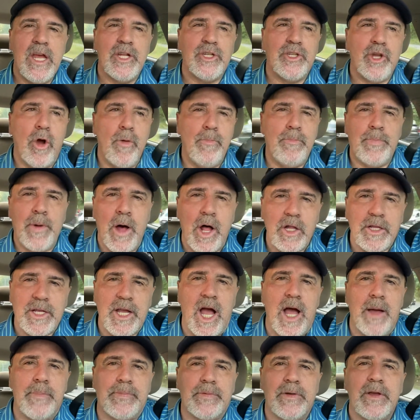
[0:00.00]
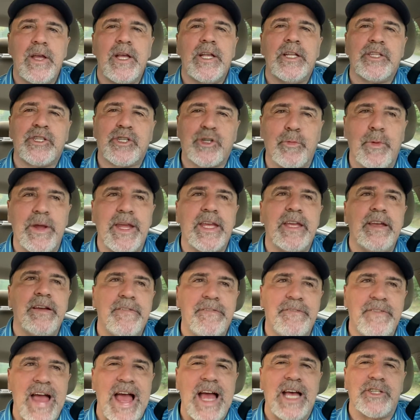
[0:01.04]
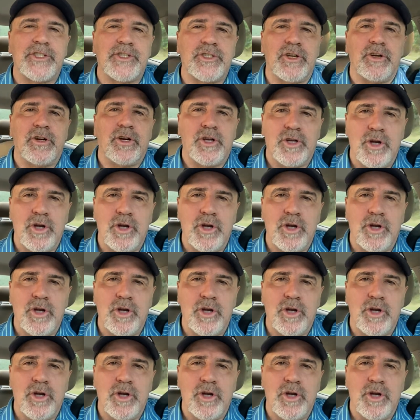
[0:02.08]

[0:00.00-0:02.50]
Don't bulk up, swing faster.